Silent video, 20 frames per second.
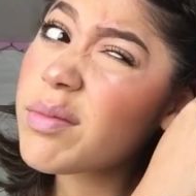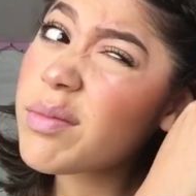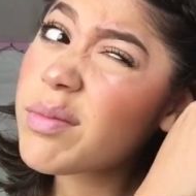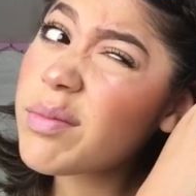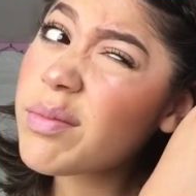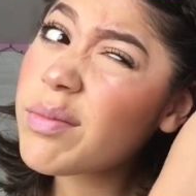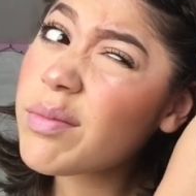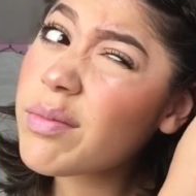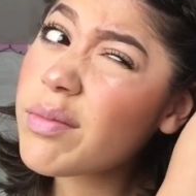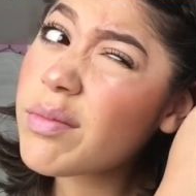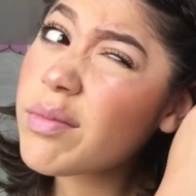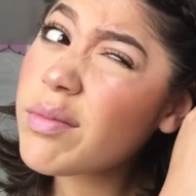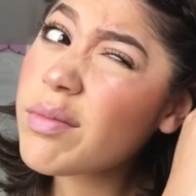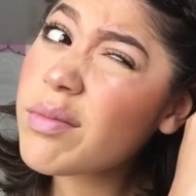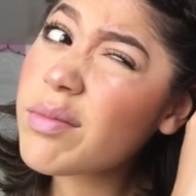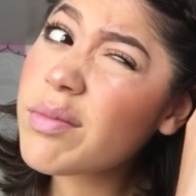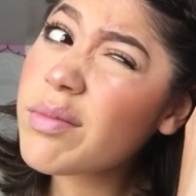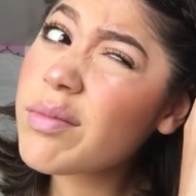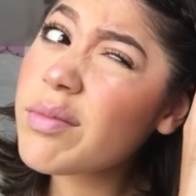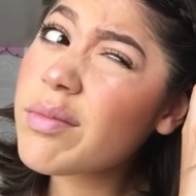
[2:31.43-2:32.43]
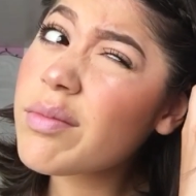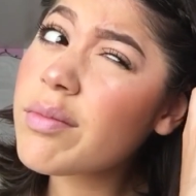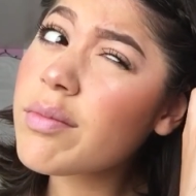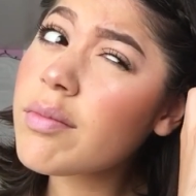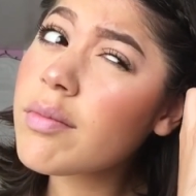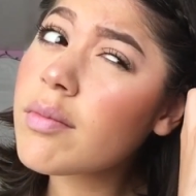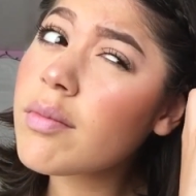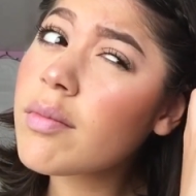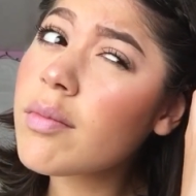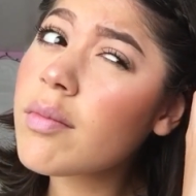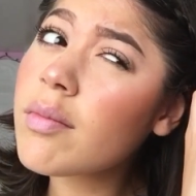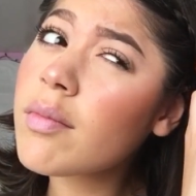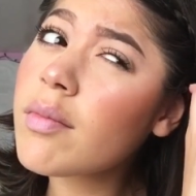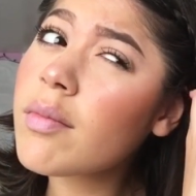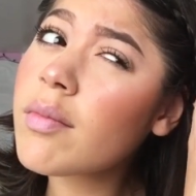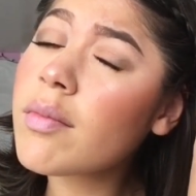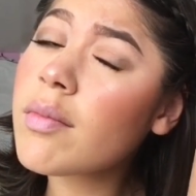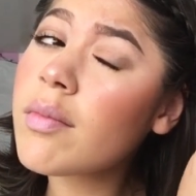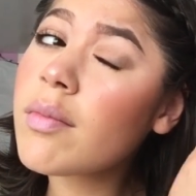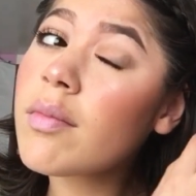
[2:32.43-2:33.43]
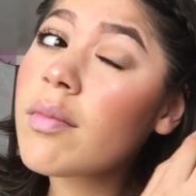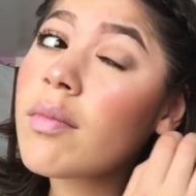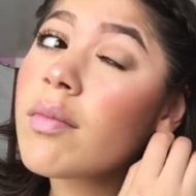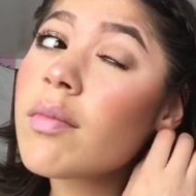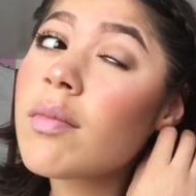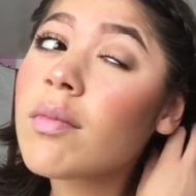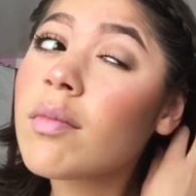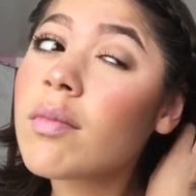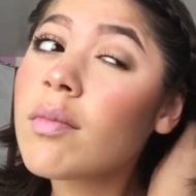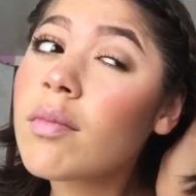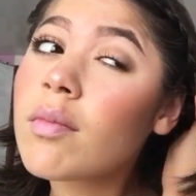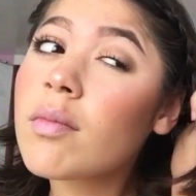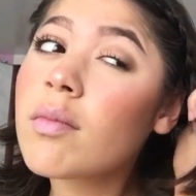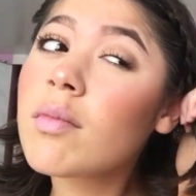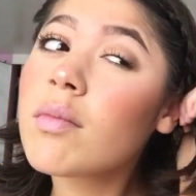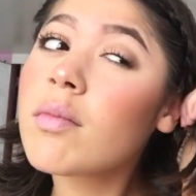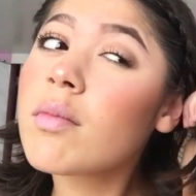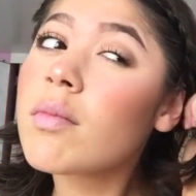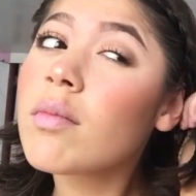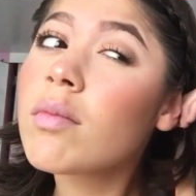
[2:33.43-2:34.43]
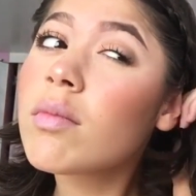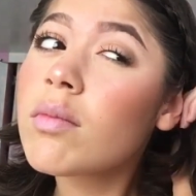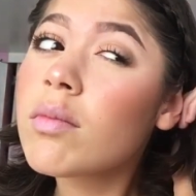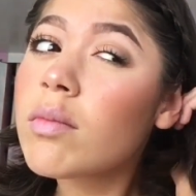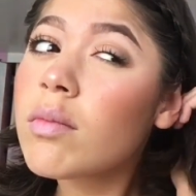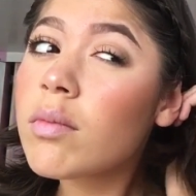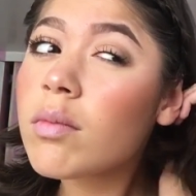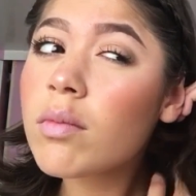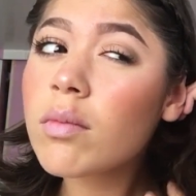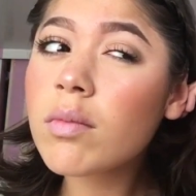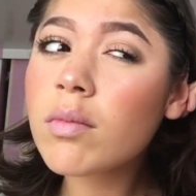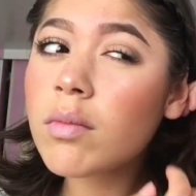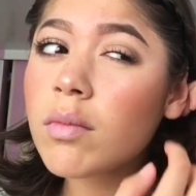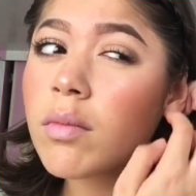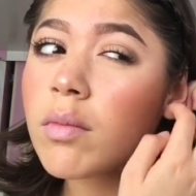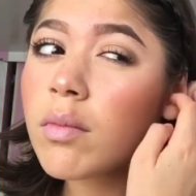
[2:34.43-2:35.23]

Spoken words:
No one is speaking in this clip.